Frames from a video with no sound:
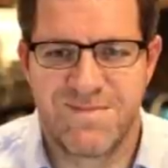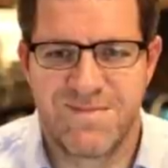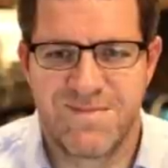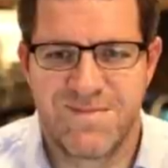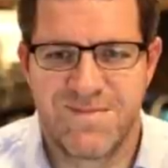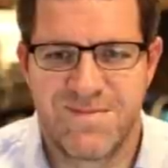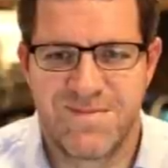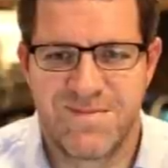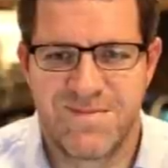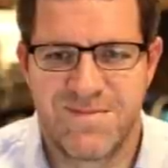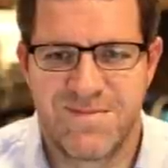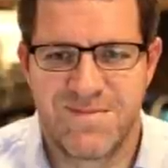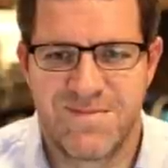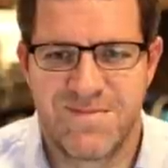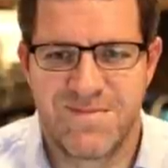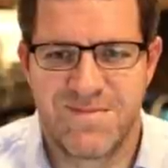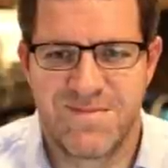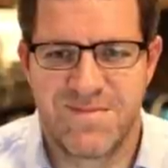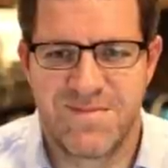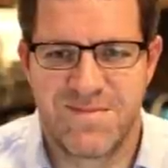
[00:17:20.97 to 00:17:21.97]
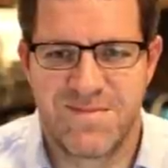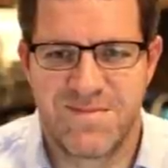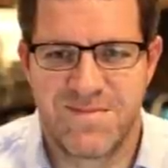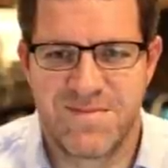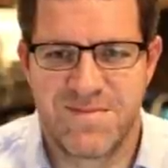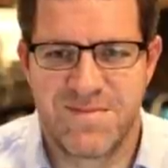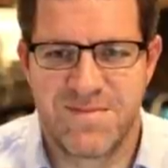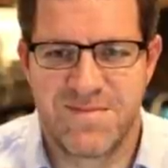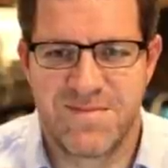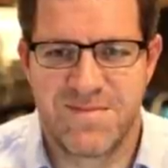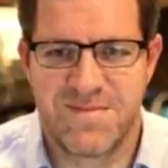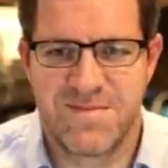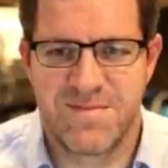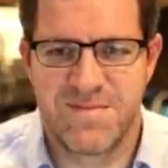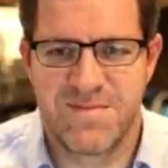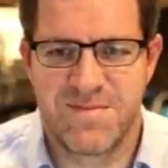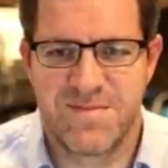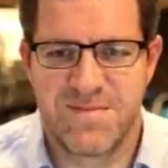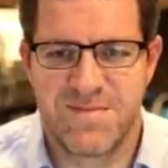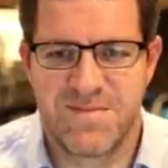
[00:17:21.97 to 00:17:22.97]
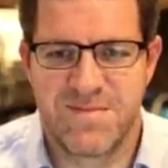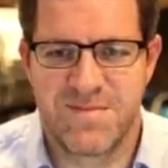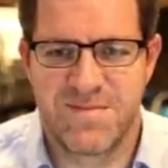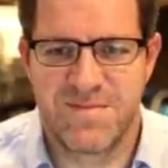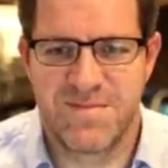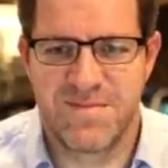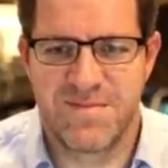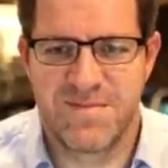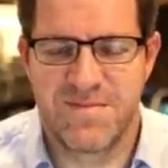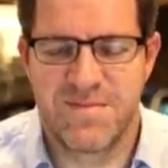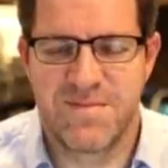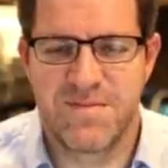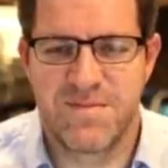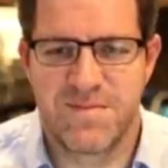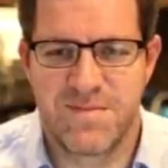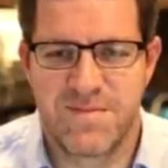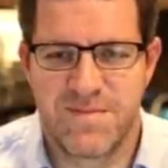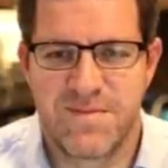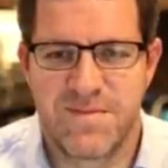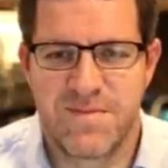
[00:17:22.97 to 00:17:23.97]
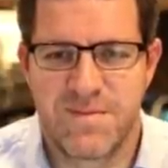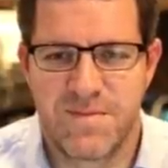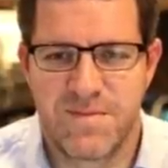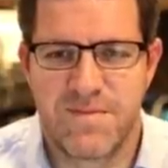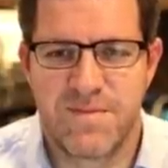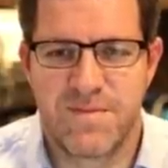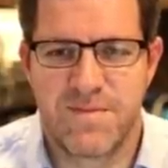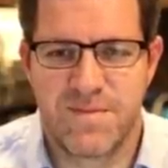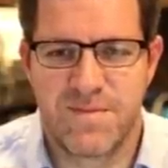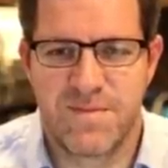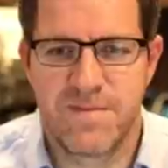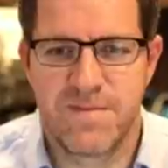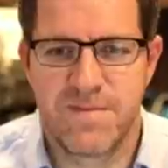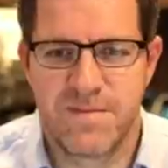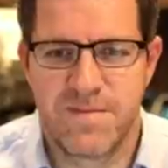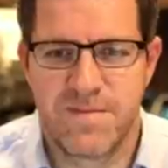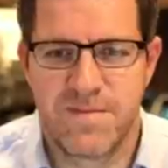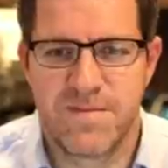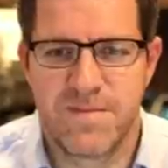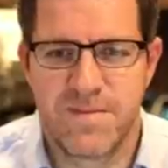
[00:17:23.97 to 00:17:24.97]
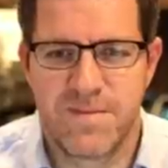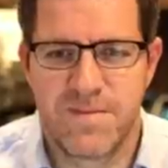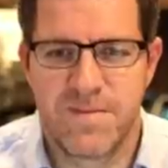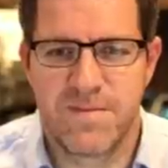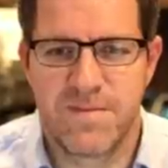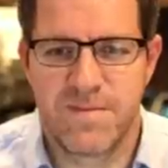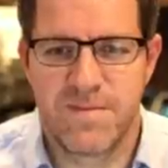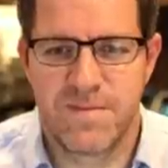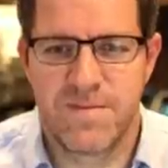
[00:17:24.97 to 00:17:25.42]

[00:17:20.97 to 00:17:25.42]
The person shown says nothing.